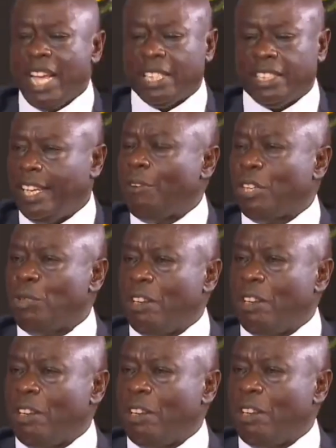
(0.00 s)
And then we are
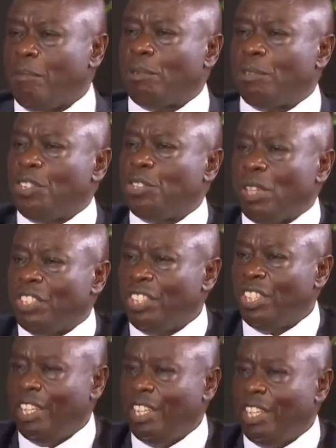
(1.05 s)
saying, now that we have brought
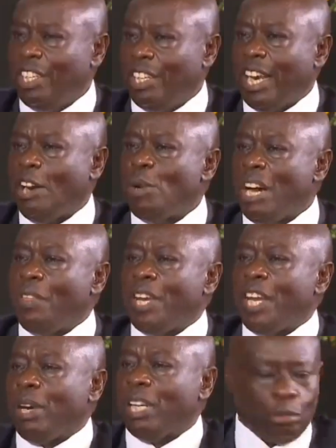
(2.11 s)
these ones,
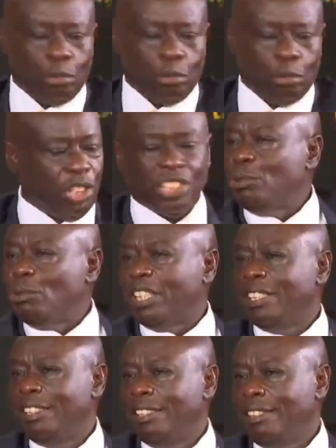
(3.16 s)
now we have the numbers to
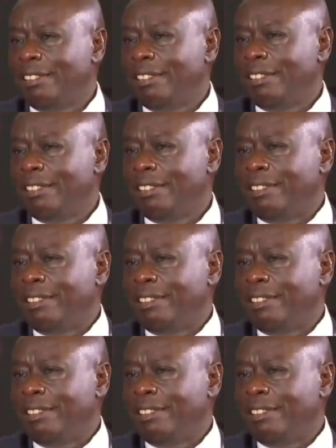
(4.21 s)
chase this one.